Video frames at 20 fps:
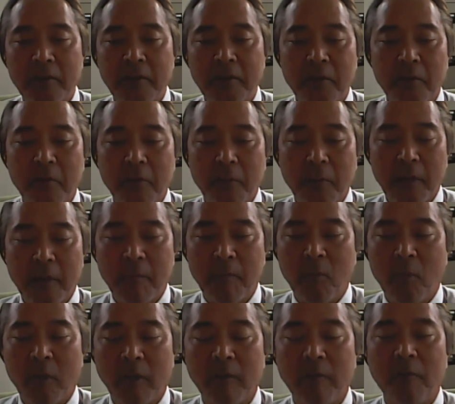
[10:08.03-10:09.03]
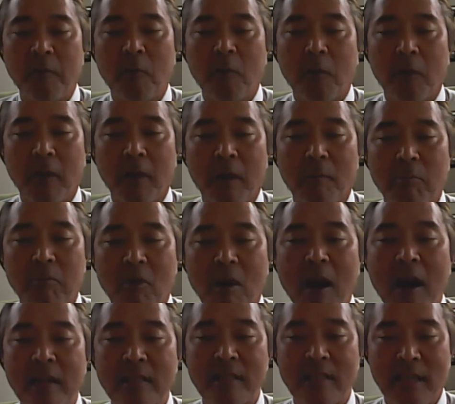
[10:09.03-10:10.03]
also important for a
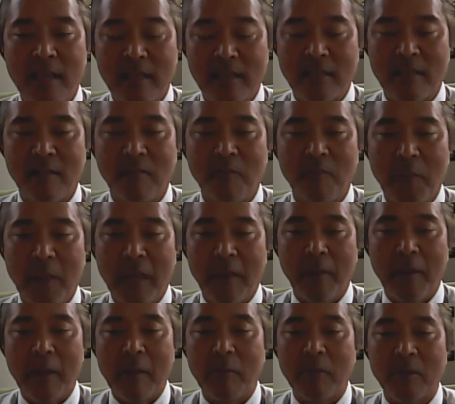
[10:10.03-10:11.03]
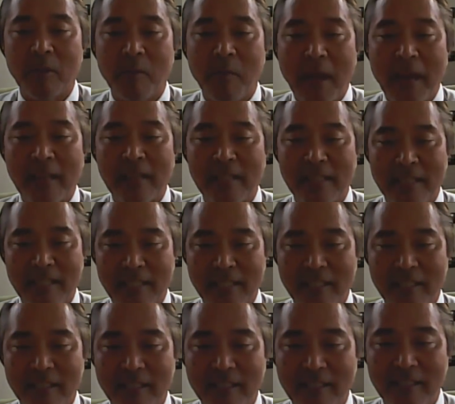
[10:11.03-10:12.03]
process of being able to make
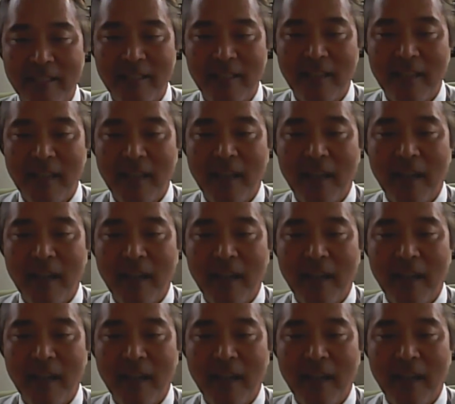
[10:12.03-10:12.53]
decisions.